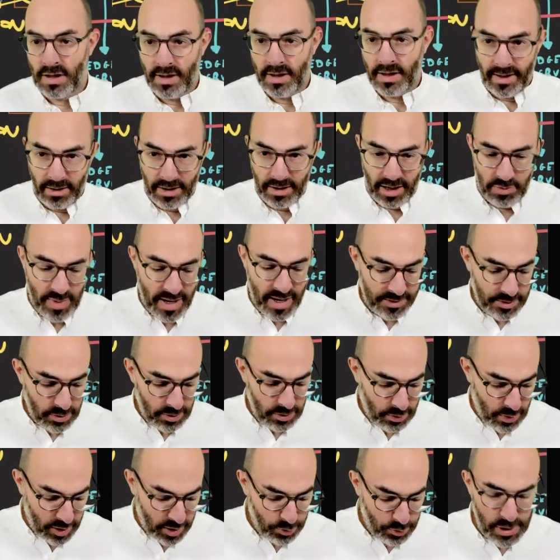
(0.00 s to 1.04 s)
I'll get back to the
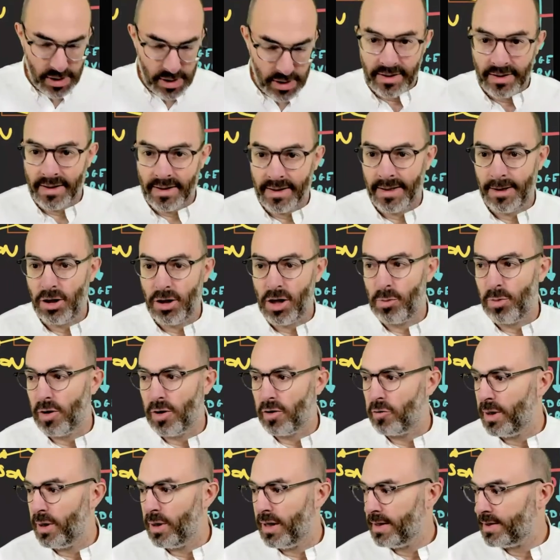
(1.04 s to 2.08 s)
whiteboard in a couple of
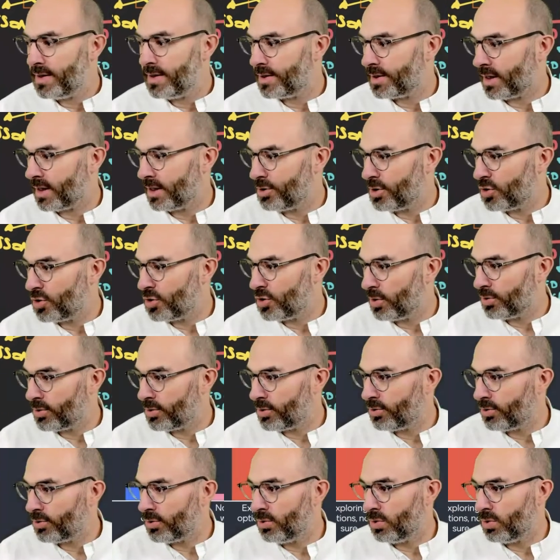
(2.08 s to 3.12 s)
minutes. I just wanted
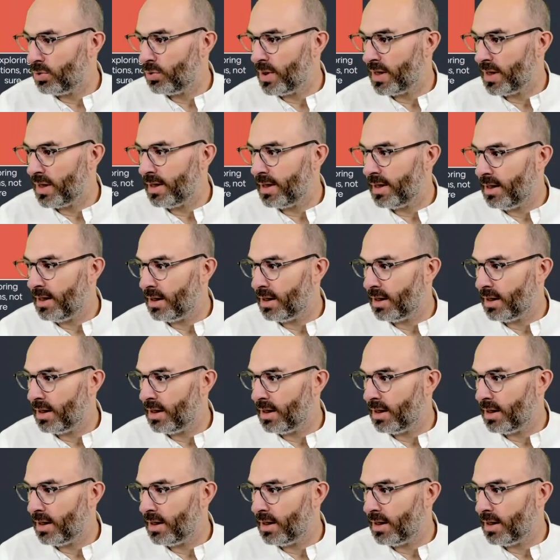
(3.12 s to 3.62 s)
to quickly